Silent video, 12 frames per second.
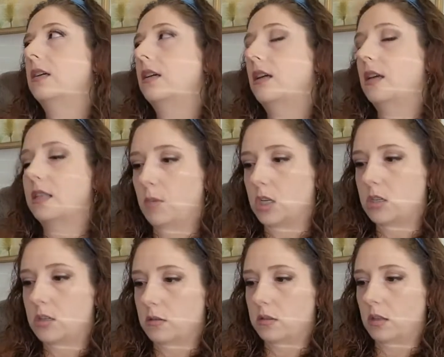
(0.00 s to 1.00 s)
is much
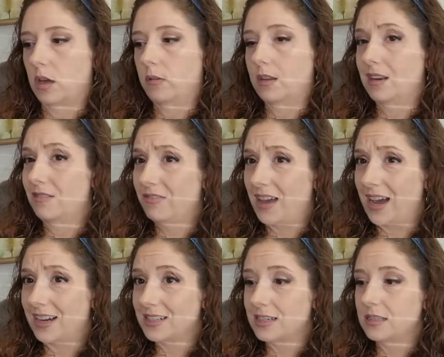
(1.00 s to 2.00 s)
too slow. In
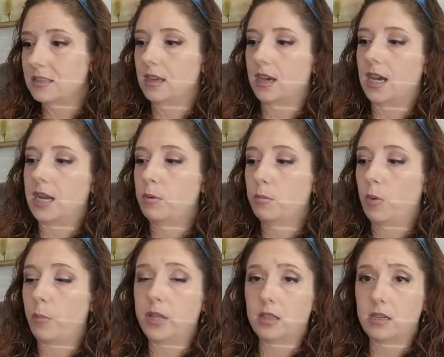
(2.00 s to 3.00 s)
fact, the
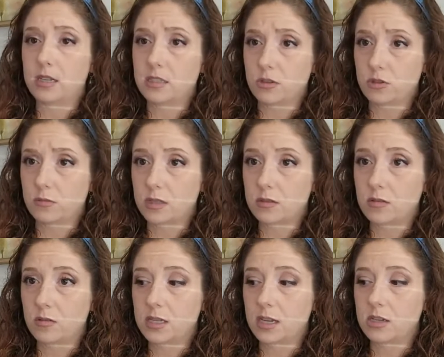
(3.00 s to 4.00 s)
Hypermobility Syndromes
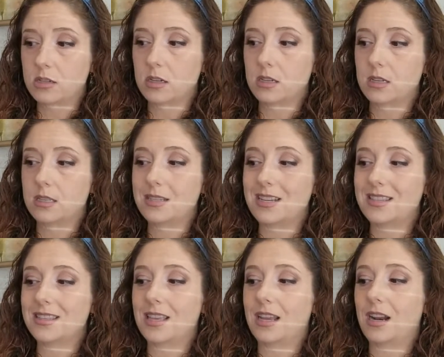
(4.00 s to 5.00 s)
Association
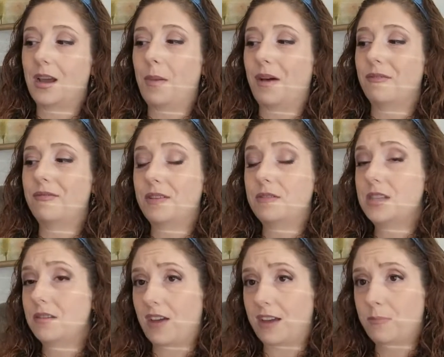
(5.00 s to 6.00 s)
states that about
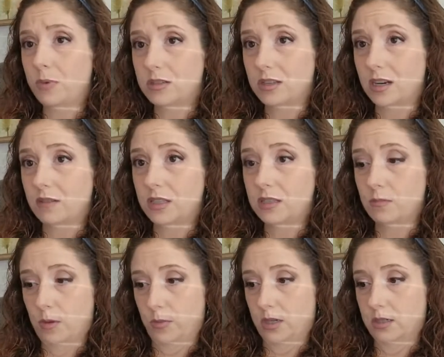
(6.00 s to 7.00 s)
55% of its
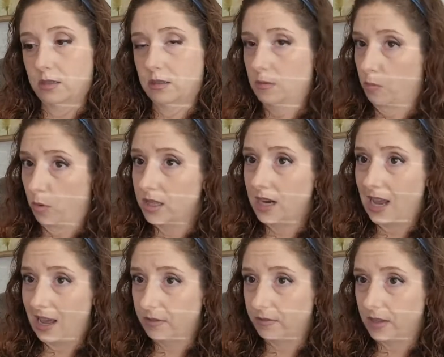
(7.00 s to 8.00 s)
members, so more than
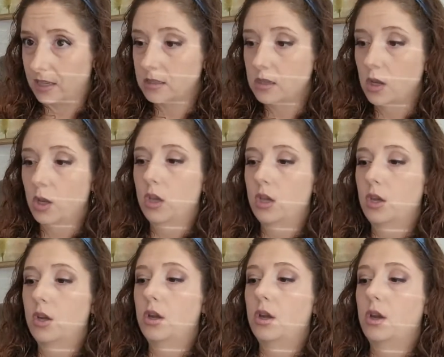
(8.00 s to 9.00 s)
half of us,
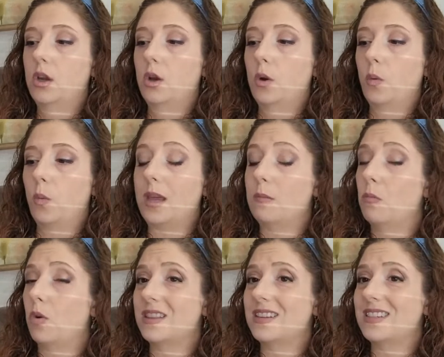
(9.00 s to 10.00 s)
wait
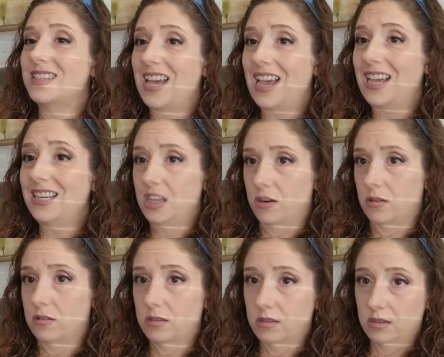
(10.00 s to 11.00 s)
more than 10
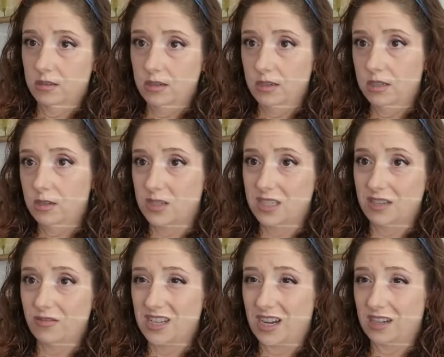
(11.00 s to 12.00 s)
years to receive
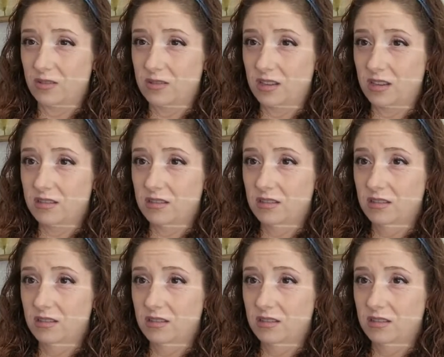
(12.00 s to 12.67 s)
a diagnosis.